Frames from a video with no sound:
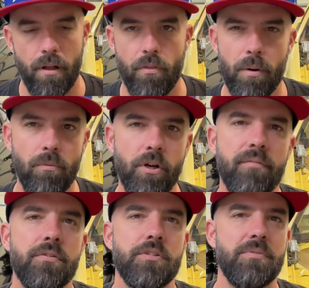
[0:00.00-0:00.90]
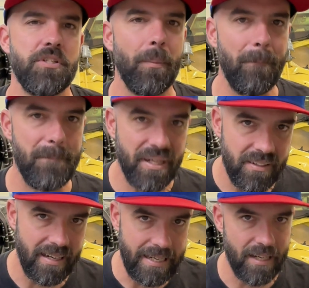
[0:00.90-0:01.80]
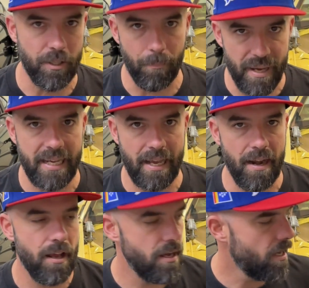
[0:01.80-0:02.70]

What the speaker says: They're looking for some stability on the big end.